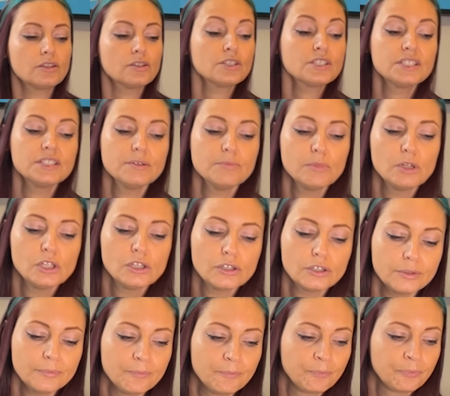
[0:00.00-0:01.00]
similar,
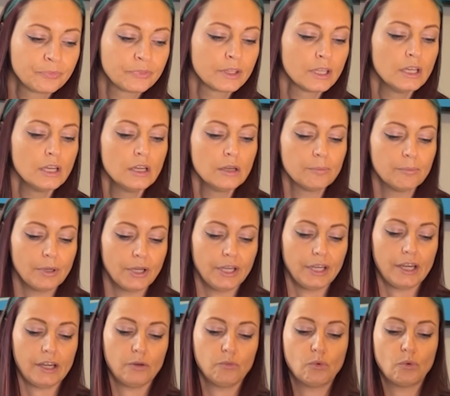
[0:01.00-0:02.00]
but
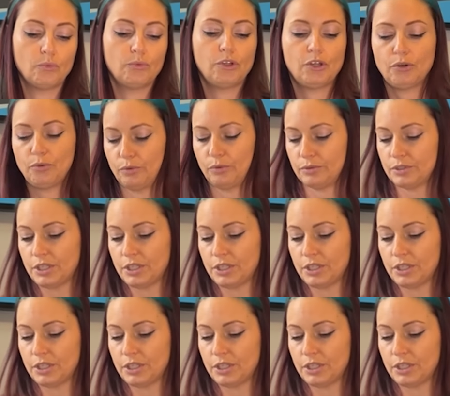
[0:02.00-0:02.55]
I won't know